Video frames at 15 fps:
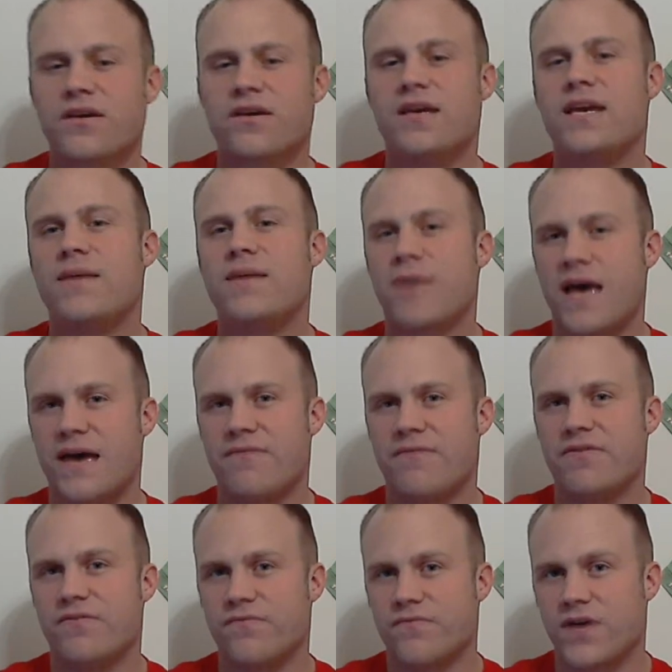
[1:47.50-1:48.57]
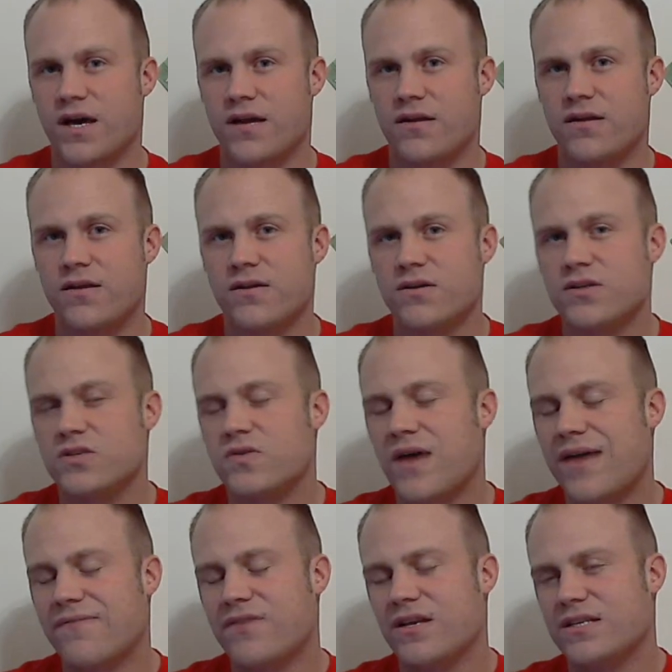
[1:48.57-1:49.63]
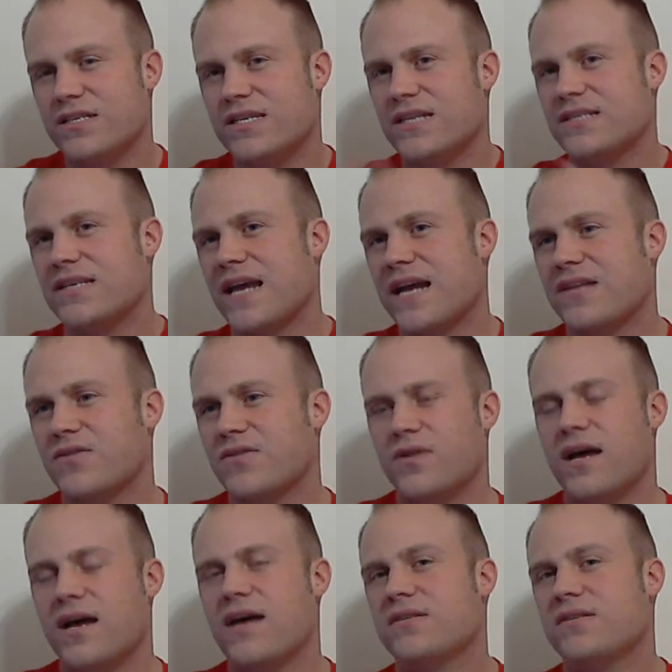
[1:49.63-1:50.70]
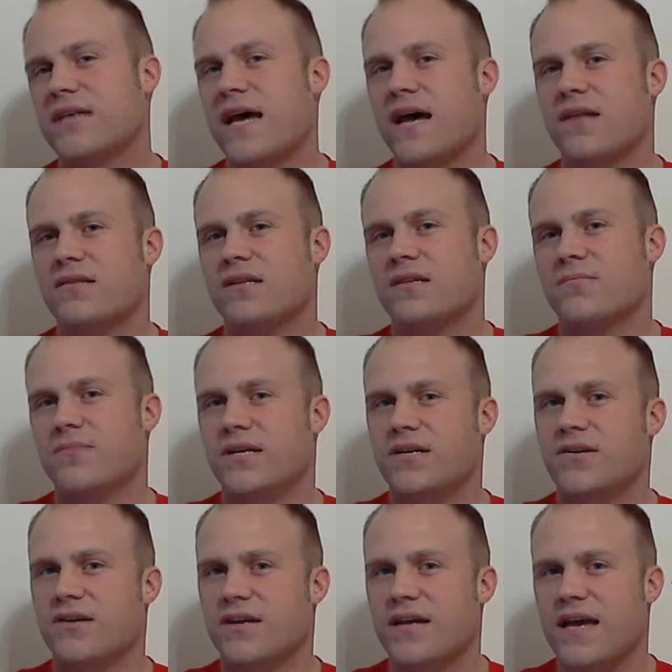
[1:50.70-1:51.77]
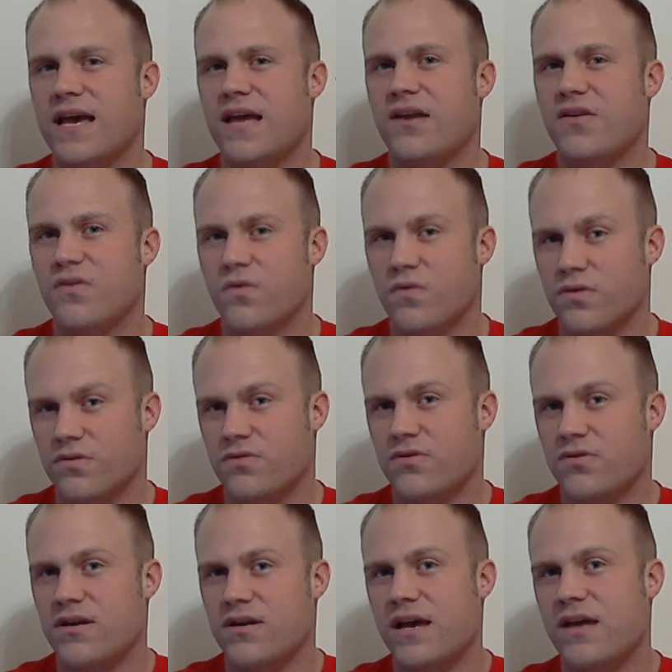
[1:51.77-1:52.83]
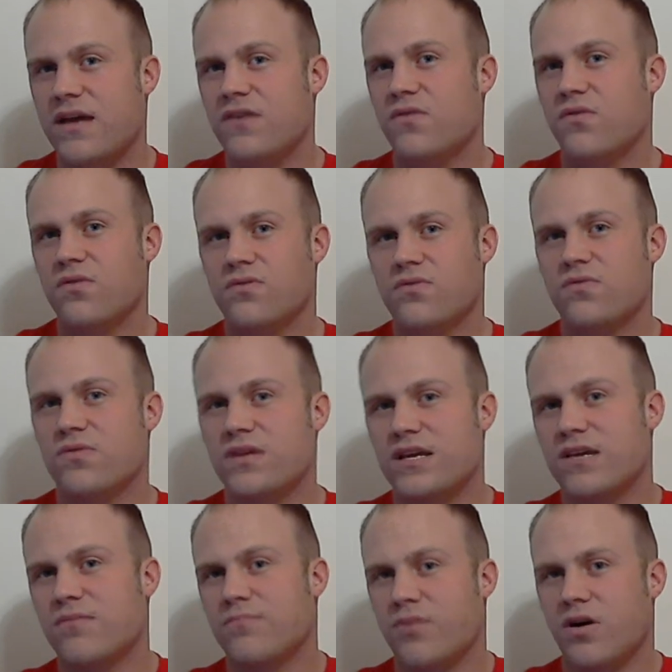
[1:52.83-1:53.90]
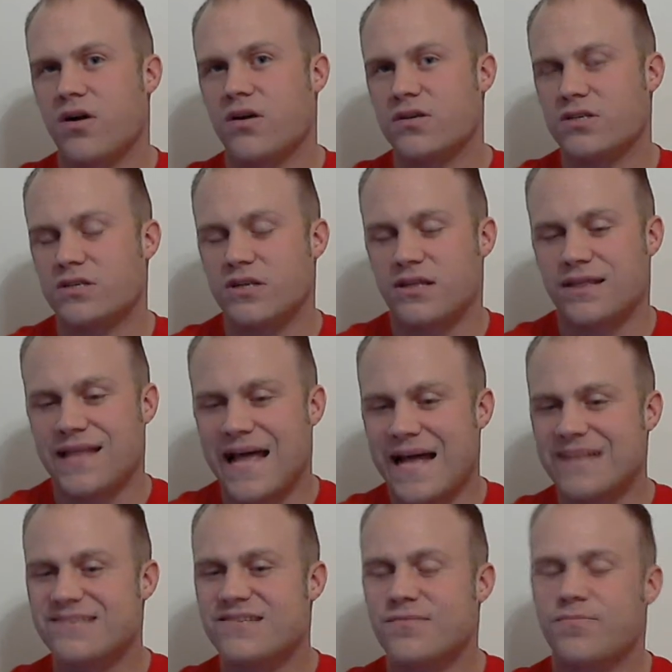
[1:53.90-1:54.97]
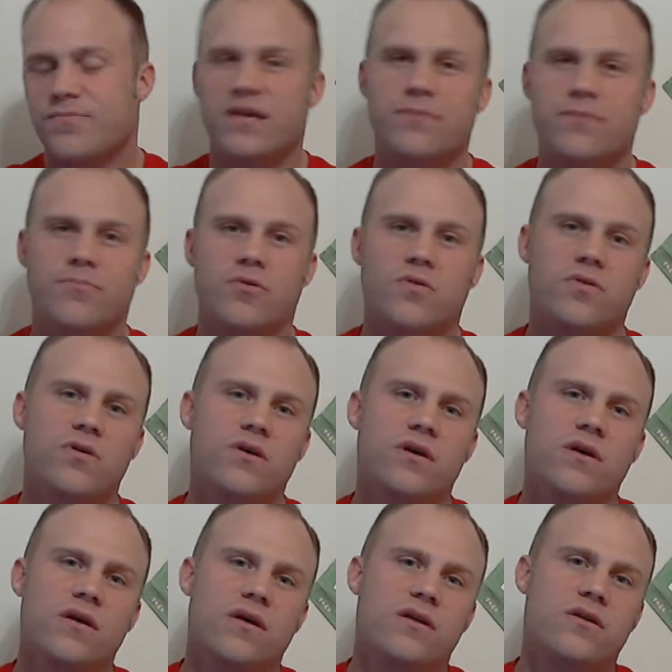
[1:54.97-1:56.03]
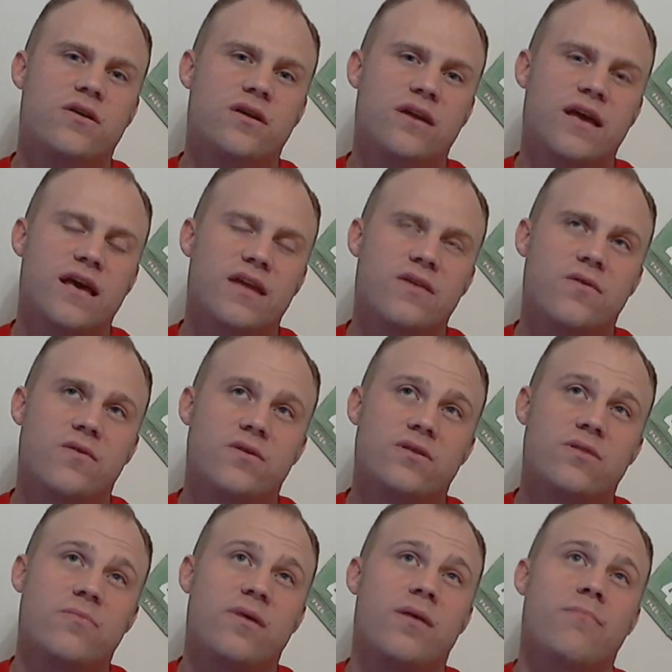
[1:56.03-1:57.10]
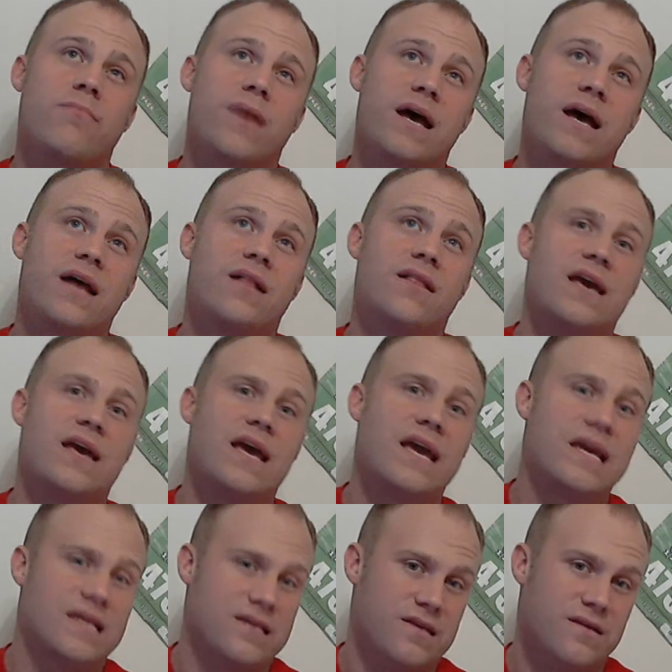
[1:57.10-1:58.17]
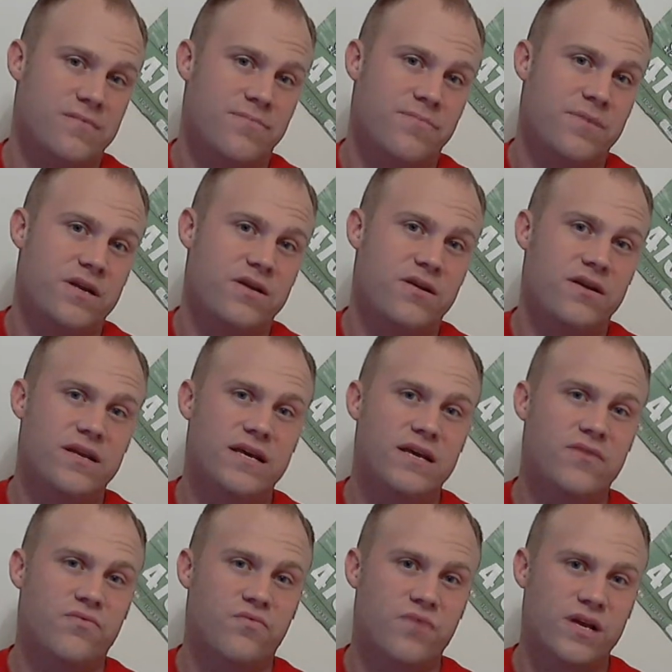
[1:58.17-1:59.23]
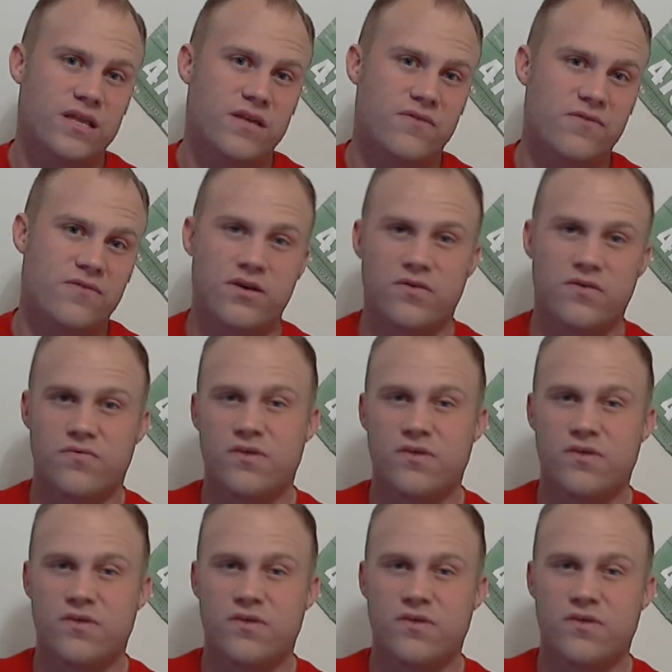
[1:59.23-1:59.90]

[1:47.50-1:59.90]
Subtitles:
Keep having fun. So after you zigzag through downtown a little bit, you're going to head north. You're going to head north through Lincoln Park, still lots of people. You're going to head north to about mile 8, and you're going to hit Wrigleyville.